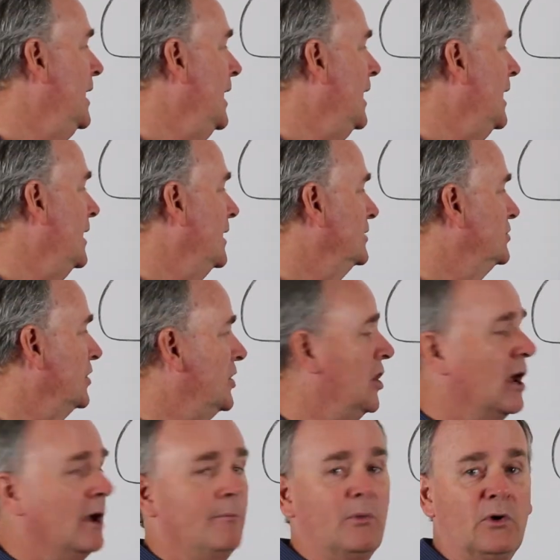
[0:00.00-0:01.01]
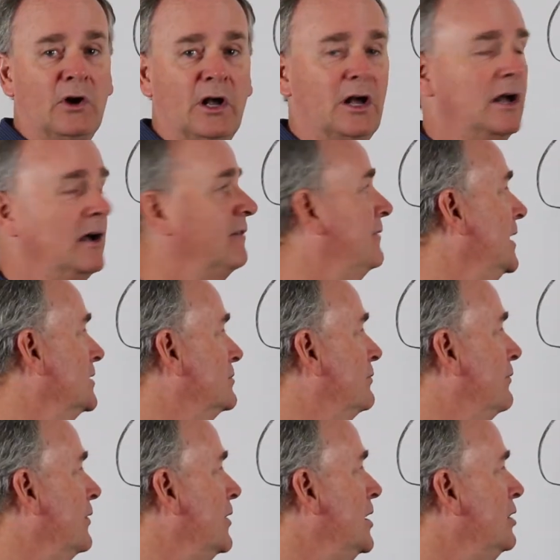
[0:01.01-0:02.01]
and it's a number of. That's
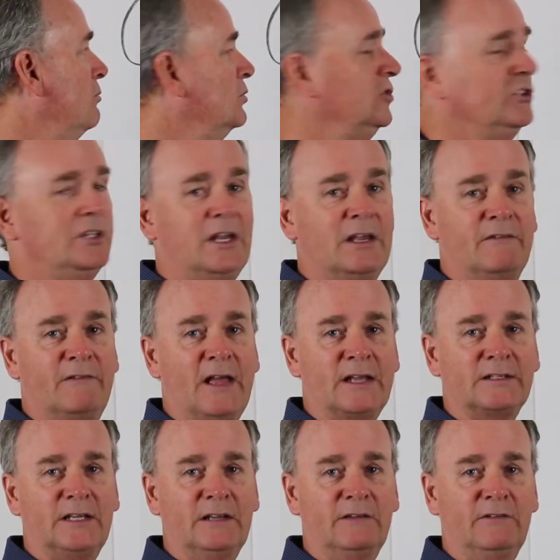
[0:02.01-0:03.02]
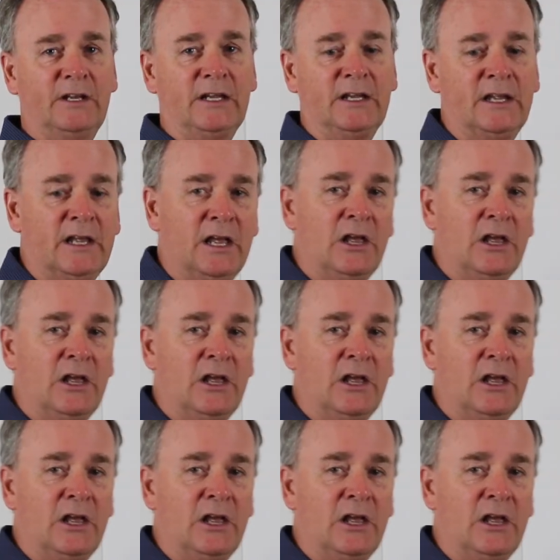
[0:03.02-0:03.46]
frequency of activity.